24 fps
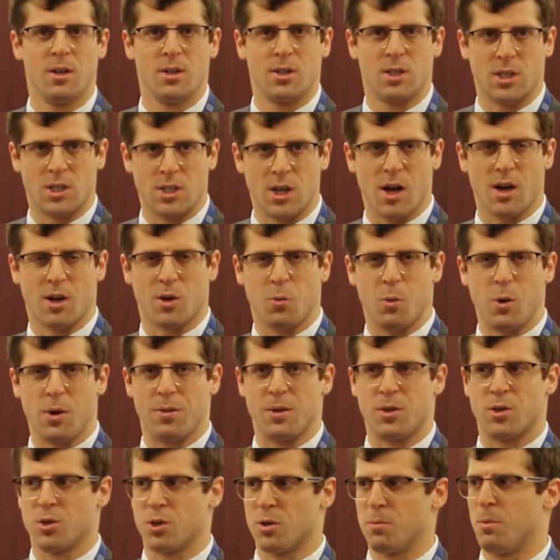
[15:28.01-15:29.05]
stuck with
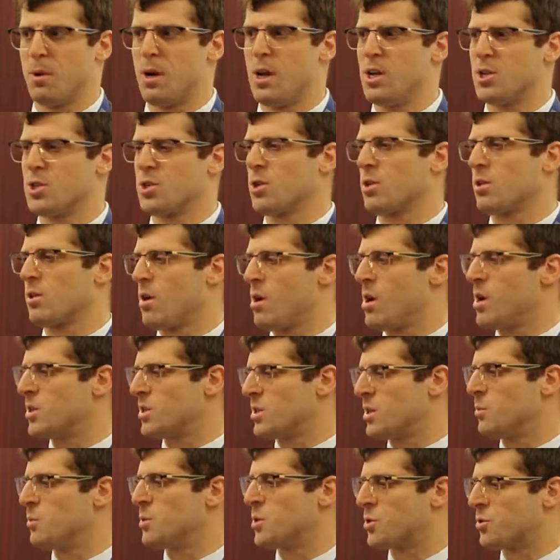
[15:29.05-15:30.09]
a termination
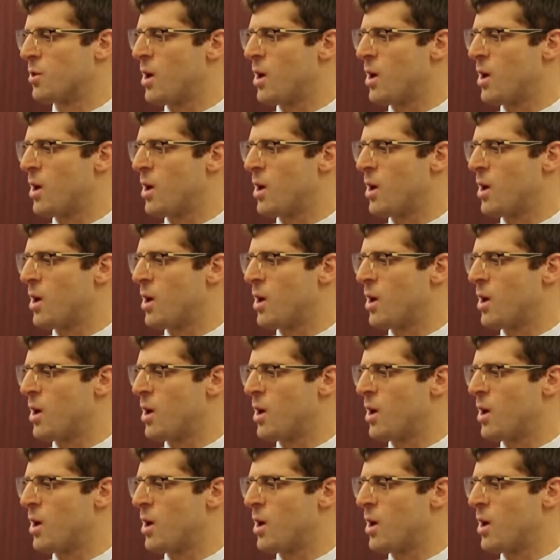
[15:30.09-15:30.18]
clause that was